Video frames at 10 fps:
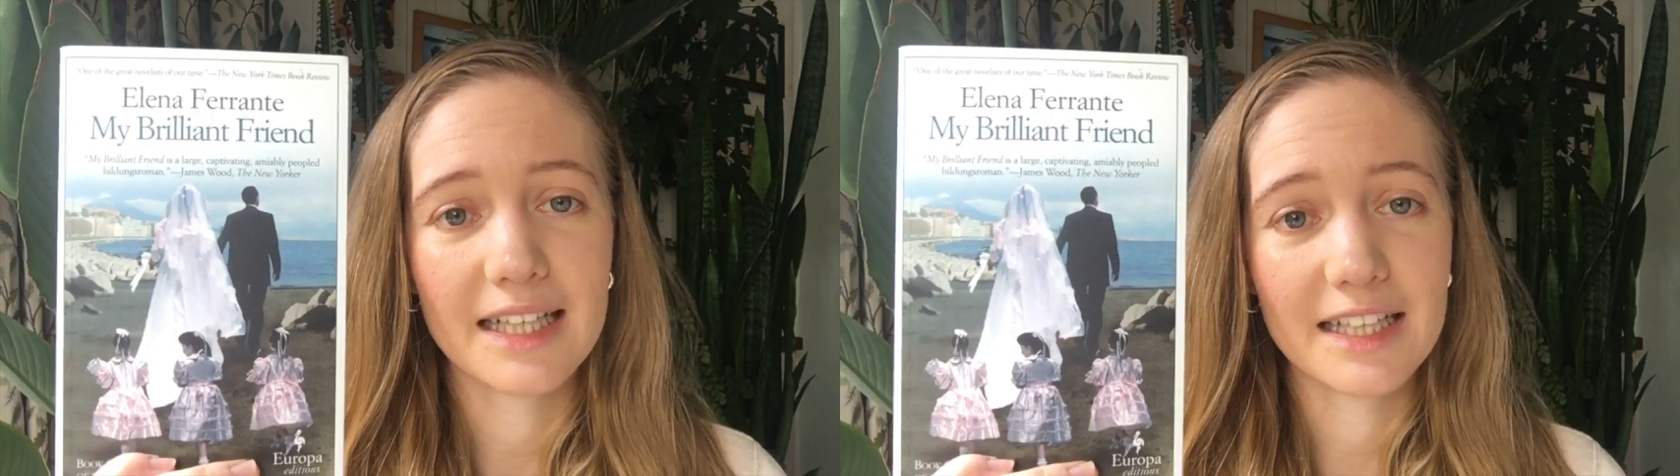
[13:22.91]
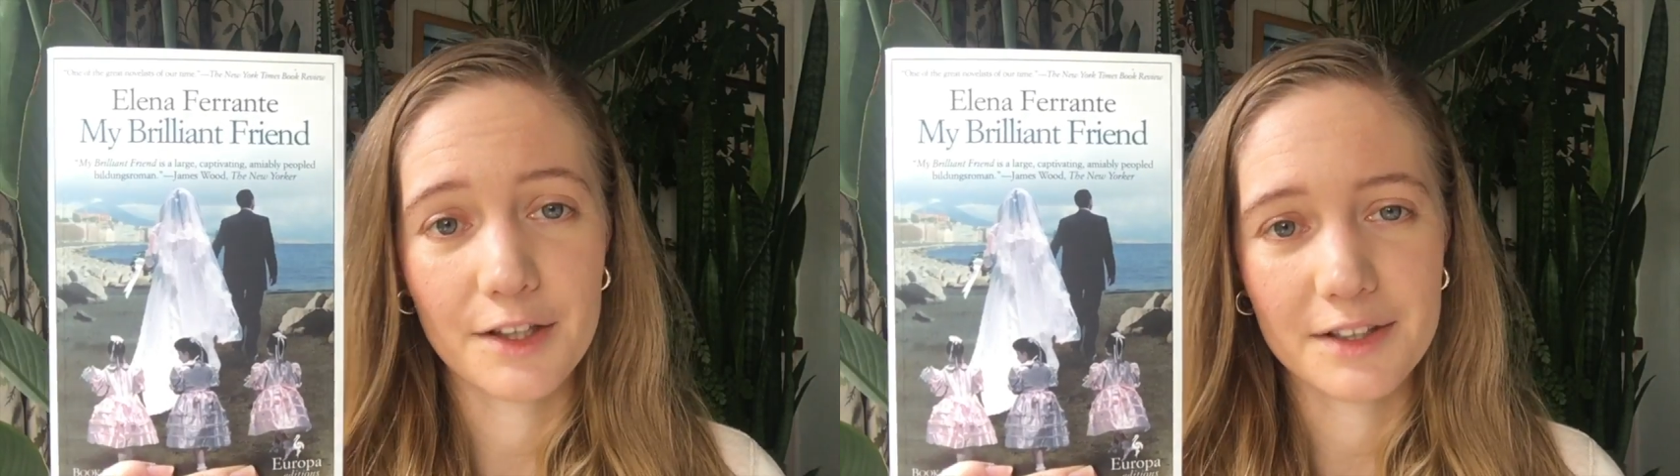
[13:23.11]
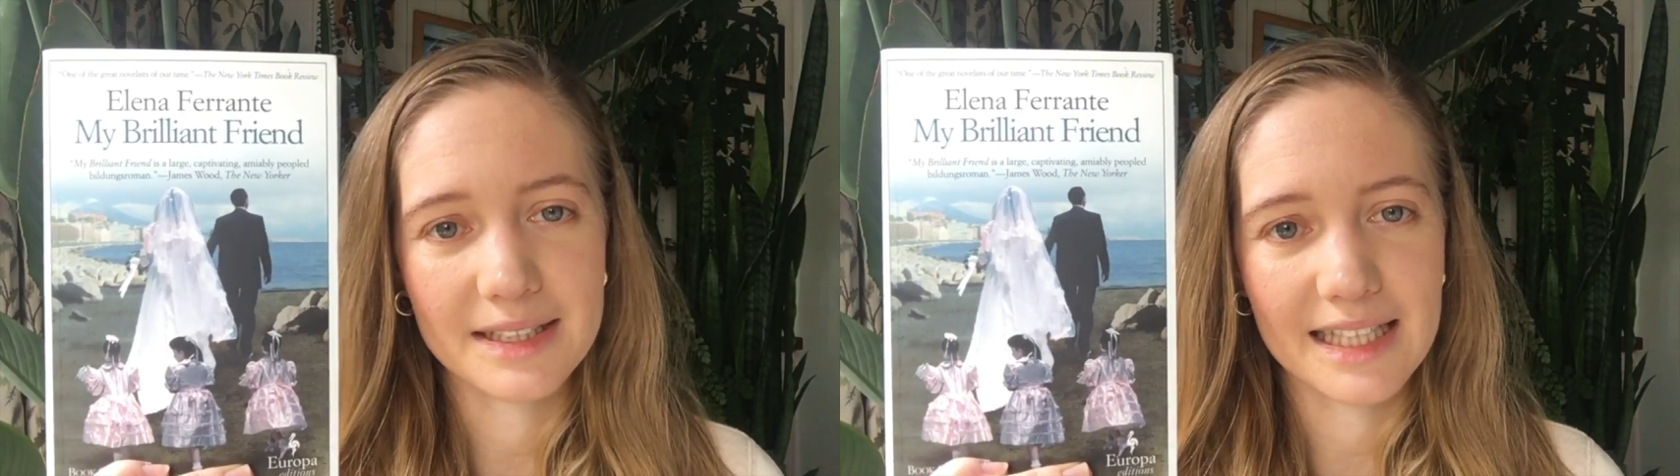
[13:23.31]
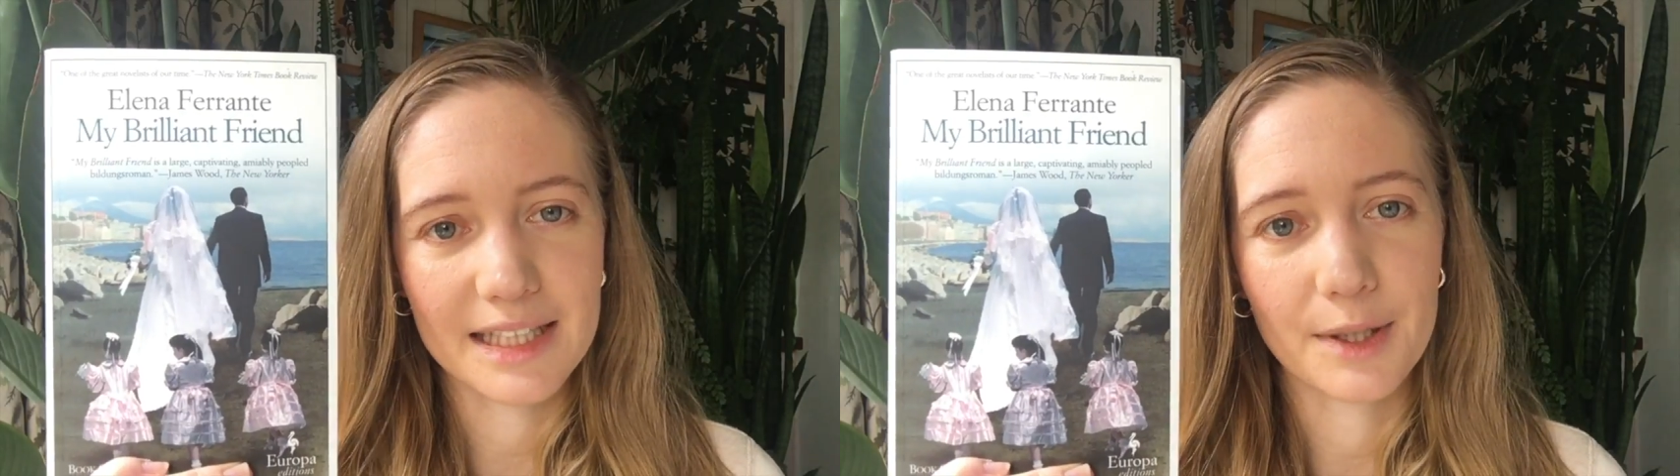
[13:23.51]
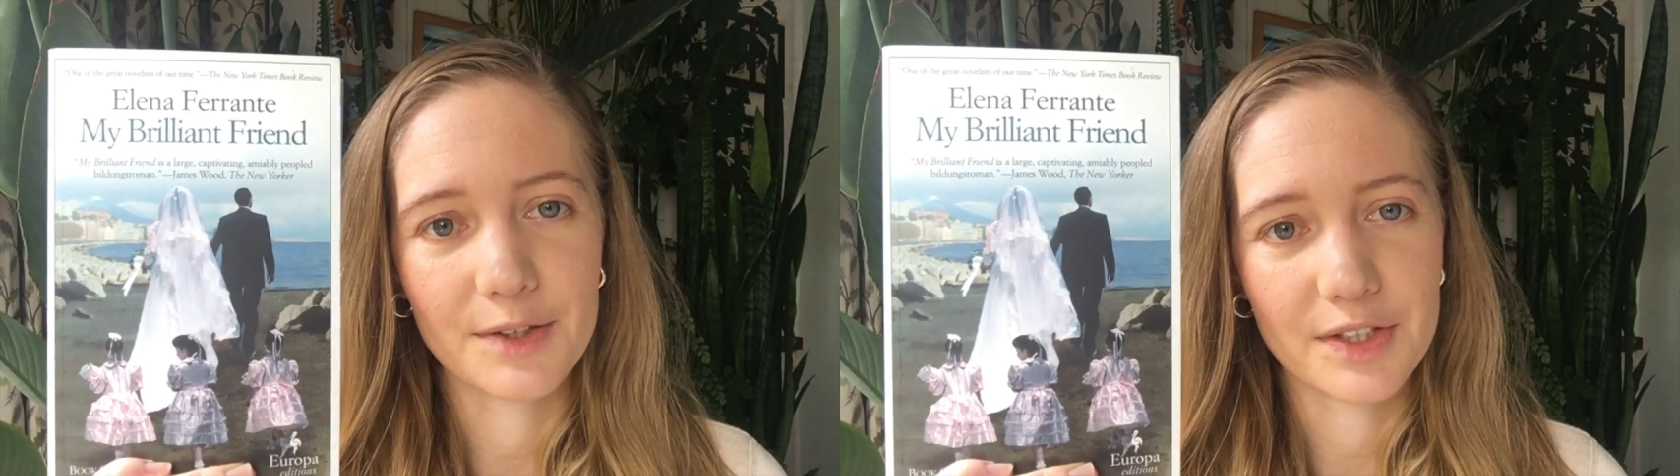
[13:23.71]
Had I known
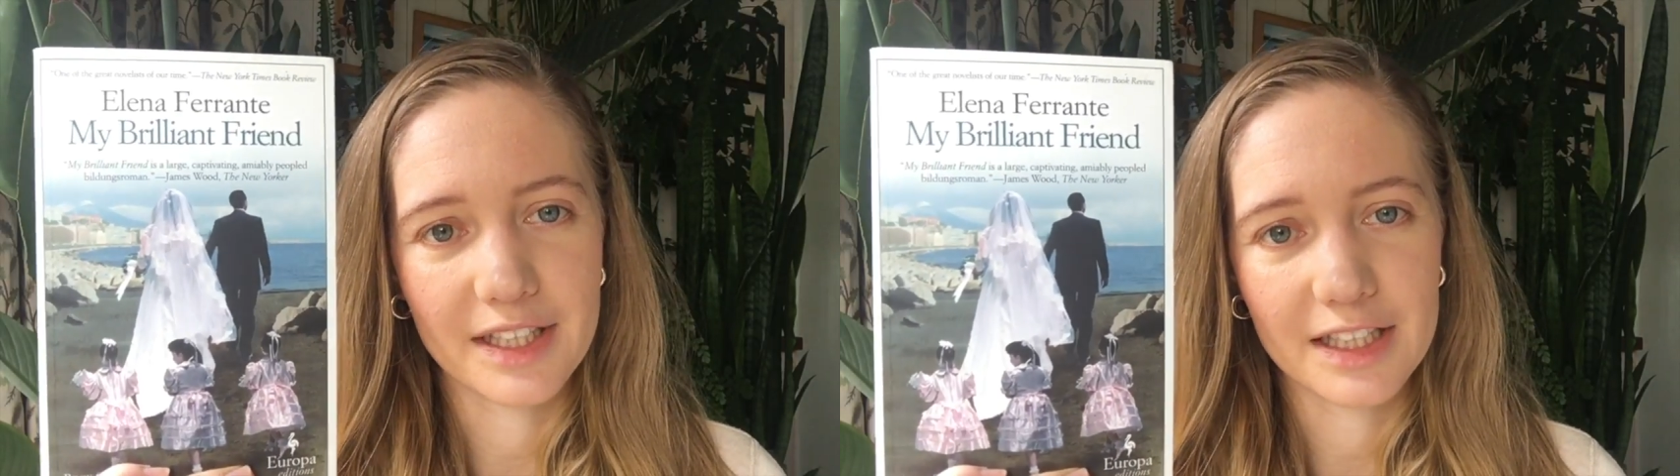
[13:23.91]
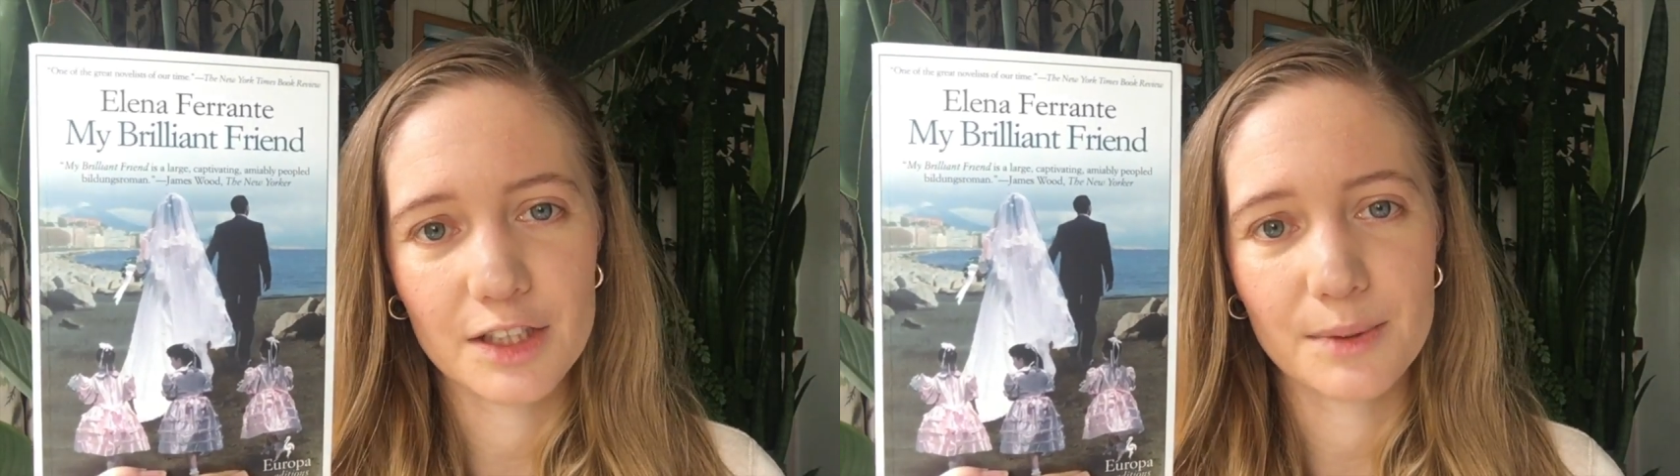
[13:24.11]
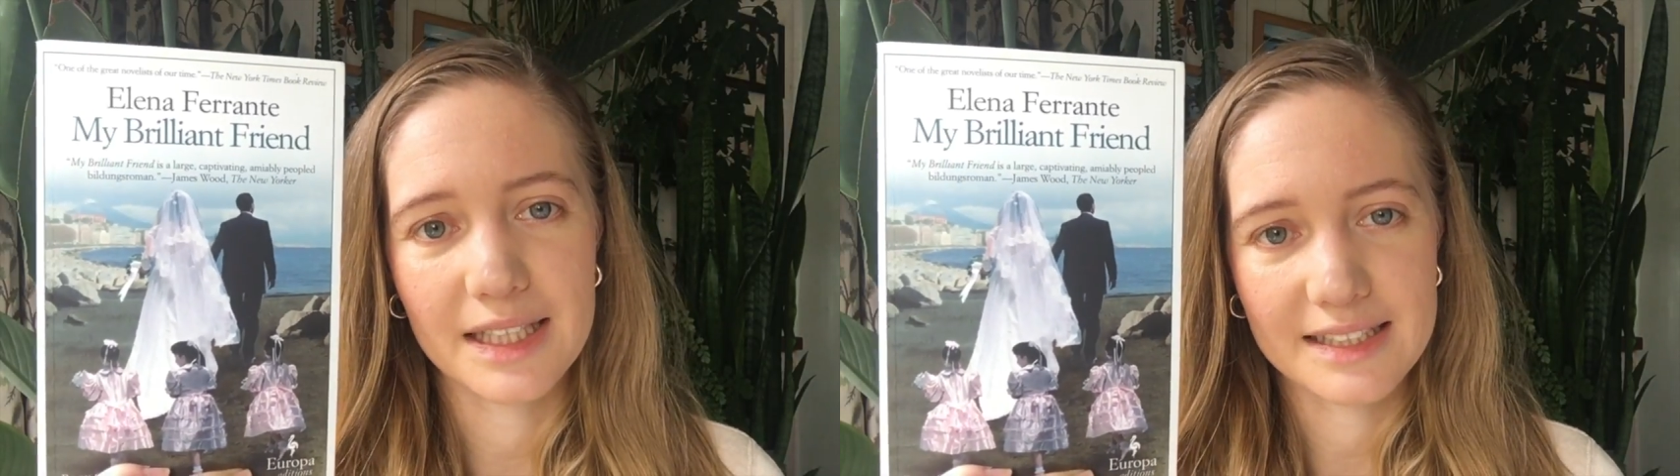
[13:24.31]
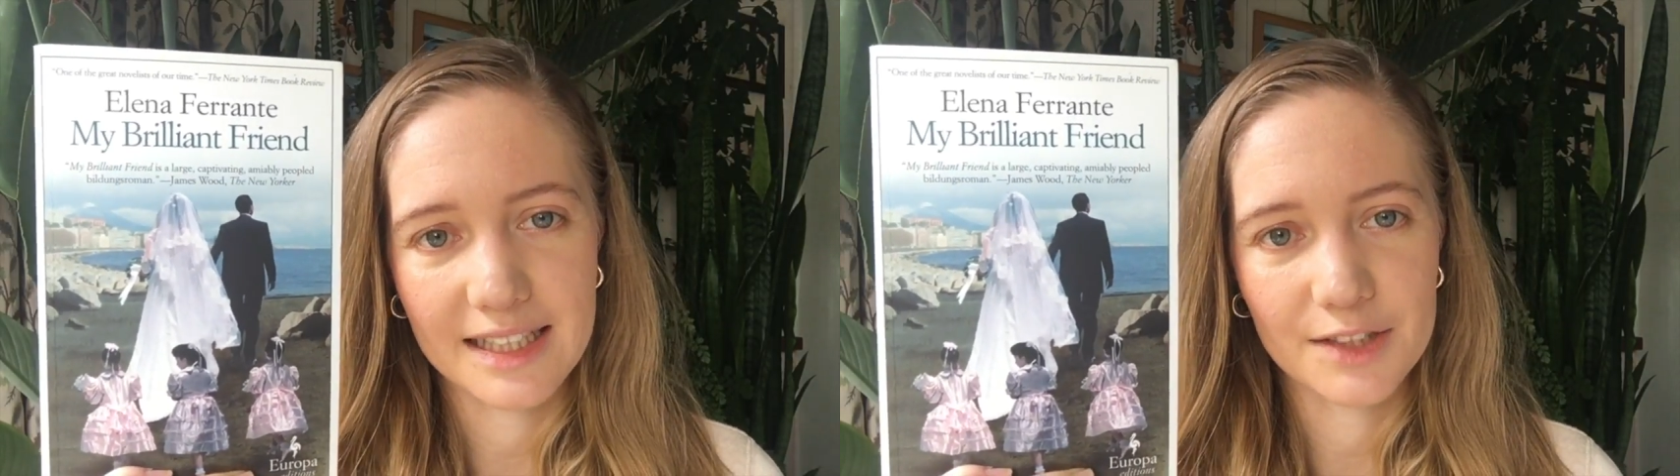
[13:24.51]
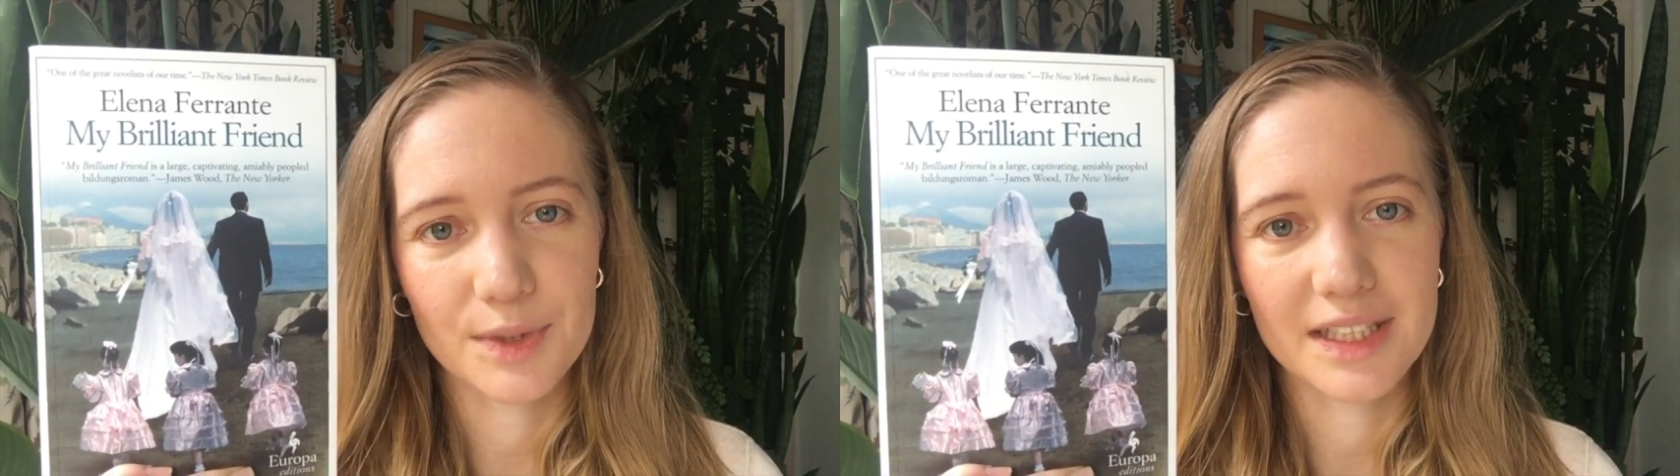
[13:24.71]
exactly what I was going into when I
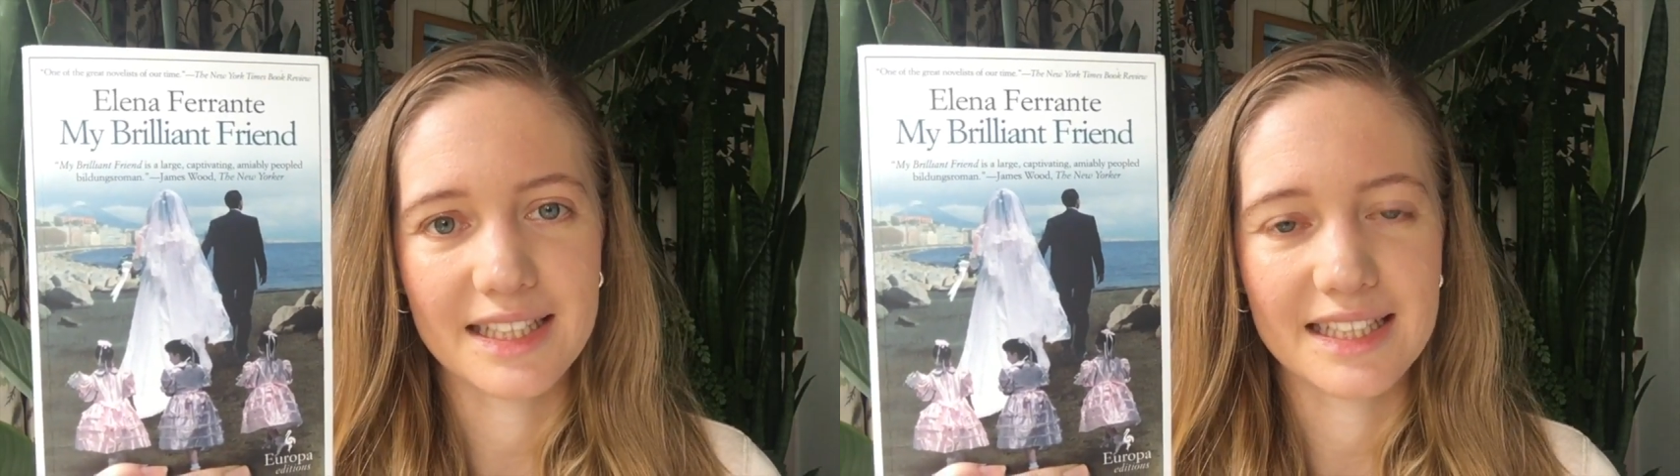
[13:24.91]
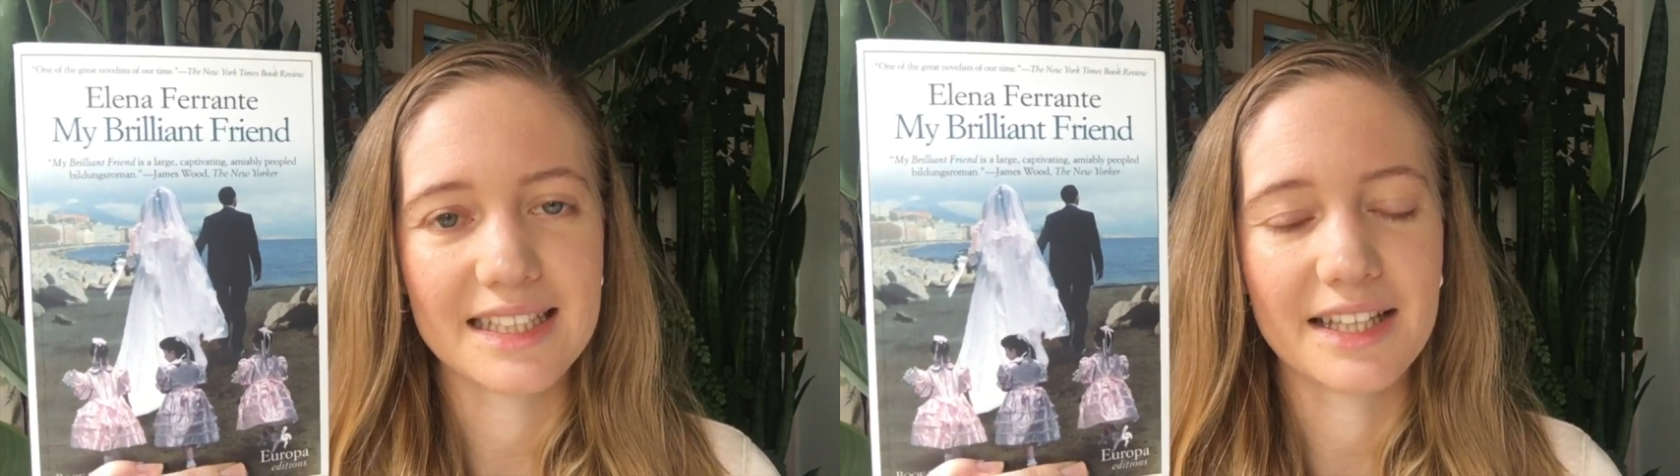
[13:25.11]
started reading this,